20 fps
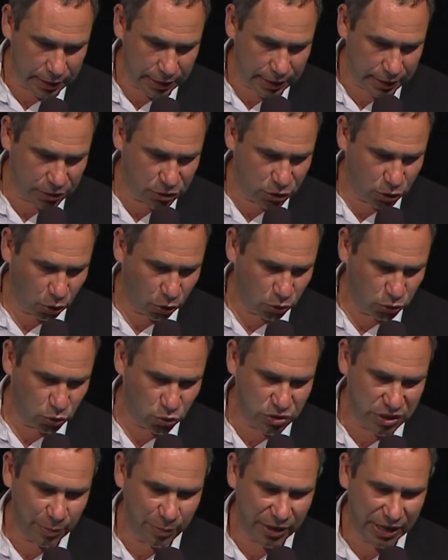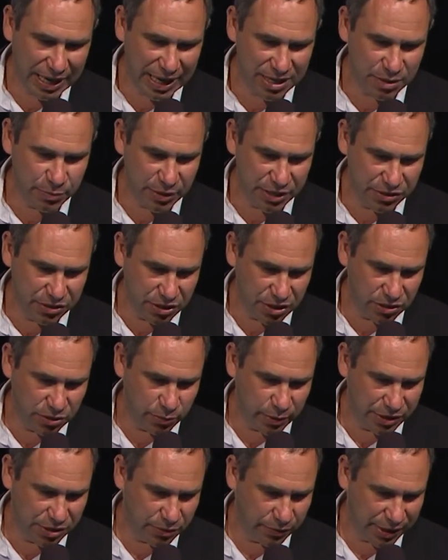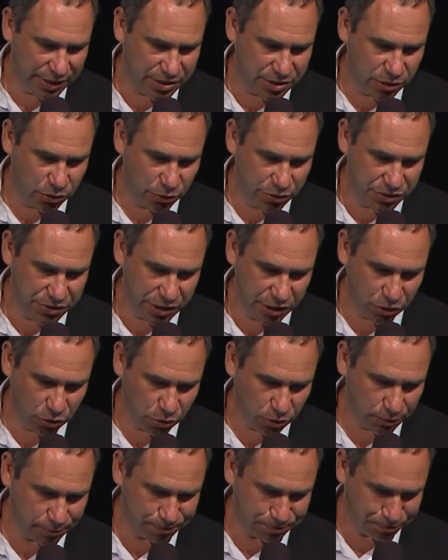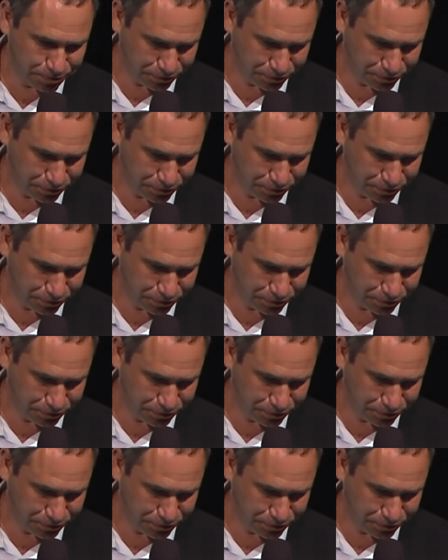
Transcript: So to summarize BT2100,